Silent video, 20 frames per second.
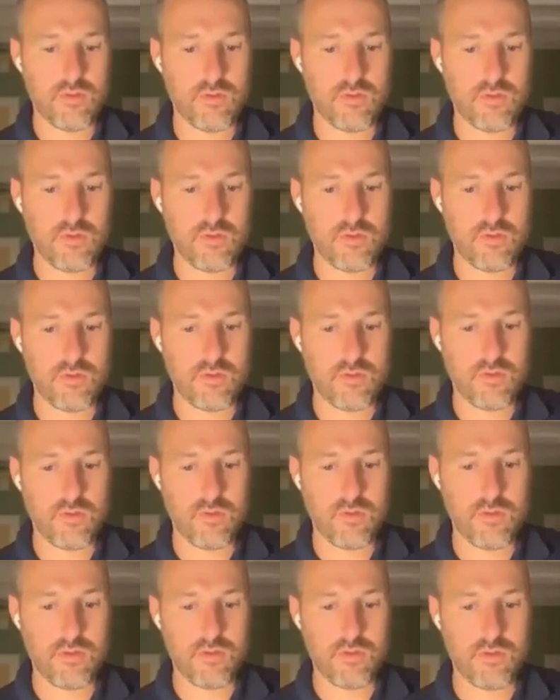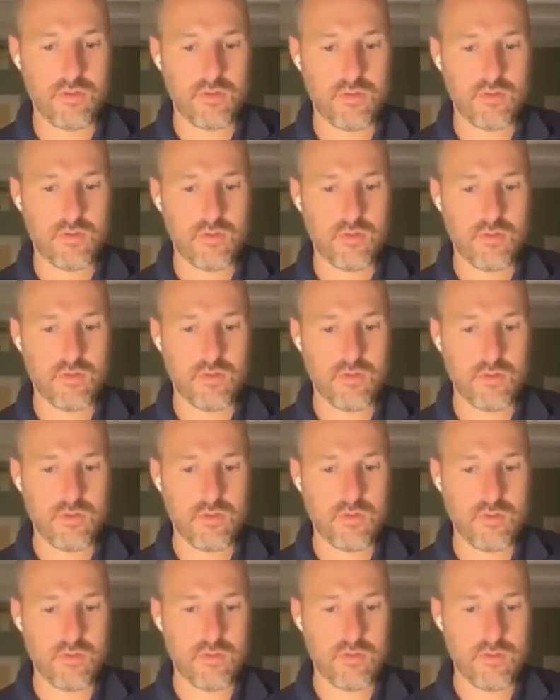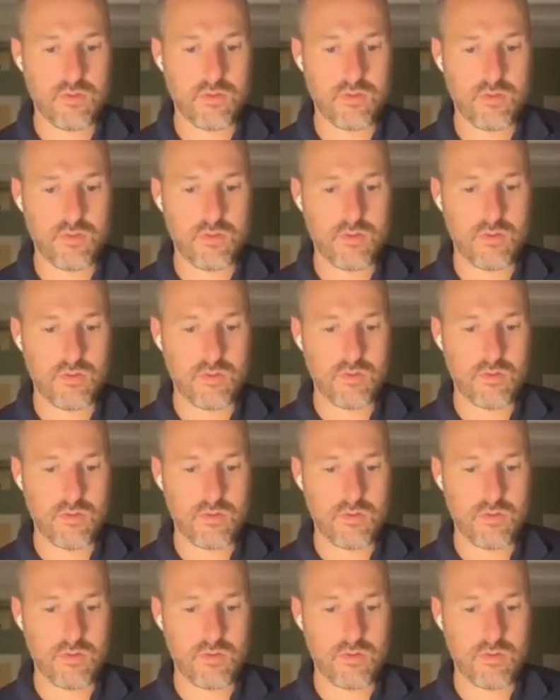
Nobody speaks.